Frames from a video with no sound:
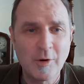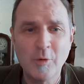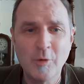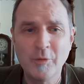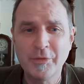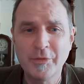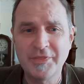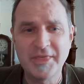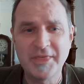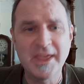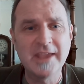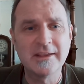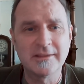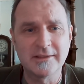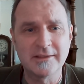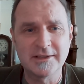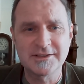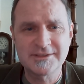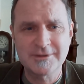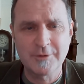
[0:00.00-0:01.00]

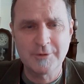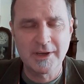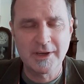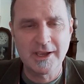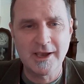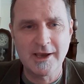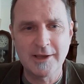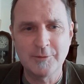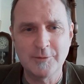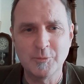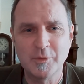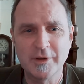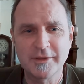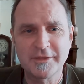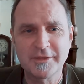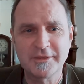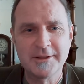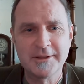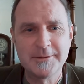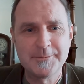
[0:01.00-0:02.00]
thing that's going on
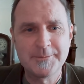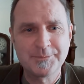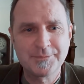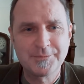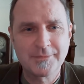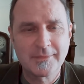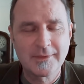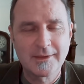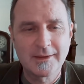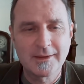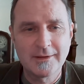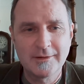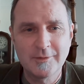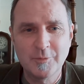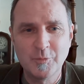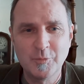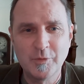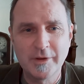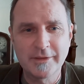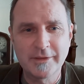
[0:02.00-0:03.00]
with
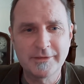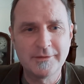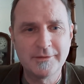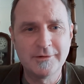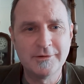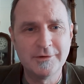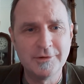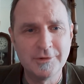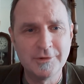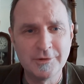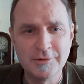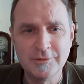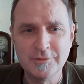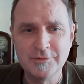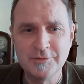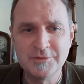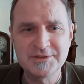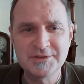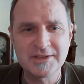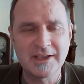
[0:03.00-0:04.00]

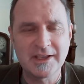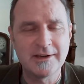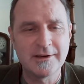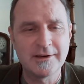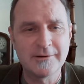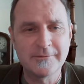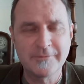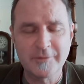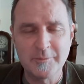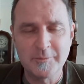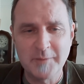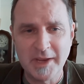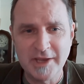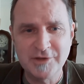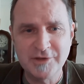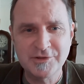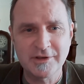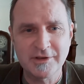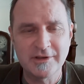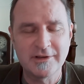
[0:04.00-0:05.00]
news and
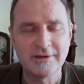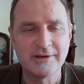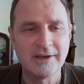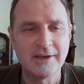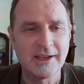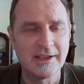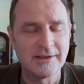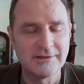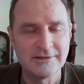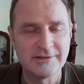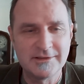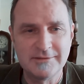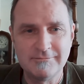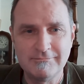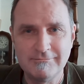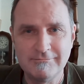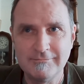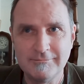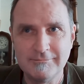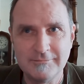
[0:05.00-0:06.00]
information and
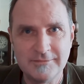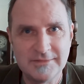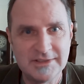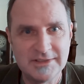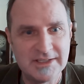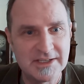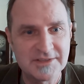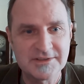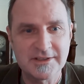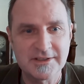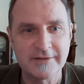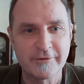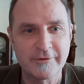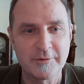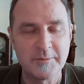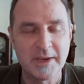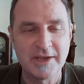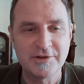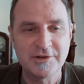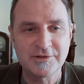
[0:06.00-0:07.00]

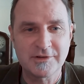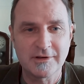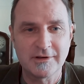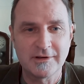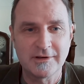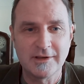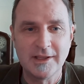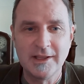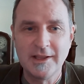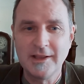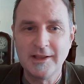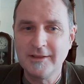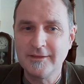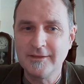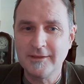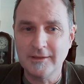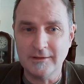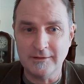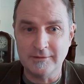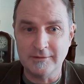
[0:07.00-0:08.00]
disinformation.
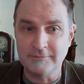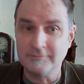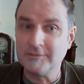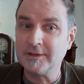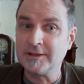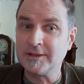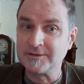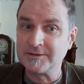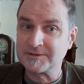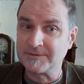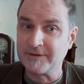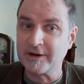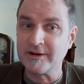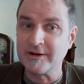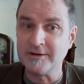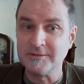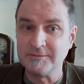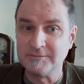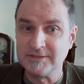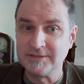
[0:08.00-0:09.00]
Is
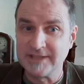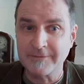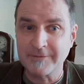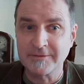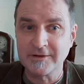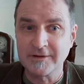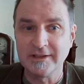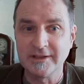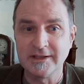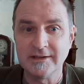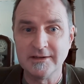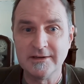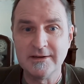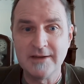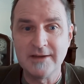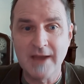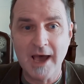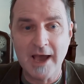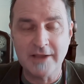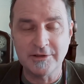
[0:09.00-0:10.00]
very definitely
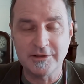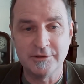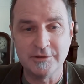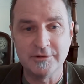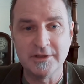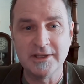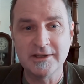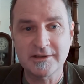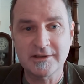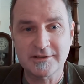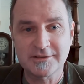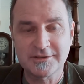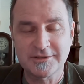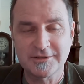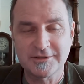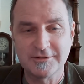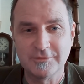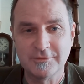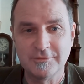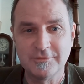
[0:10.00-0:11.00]
not unique
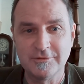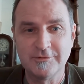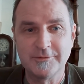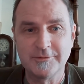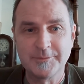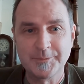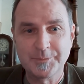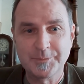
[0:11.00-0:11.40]
to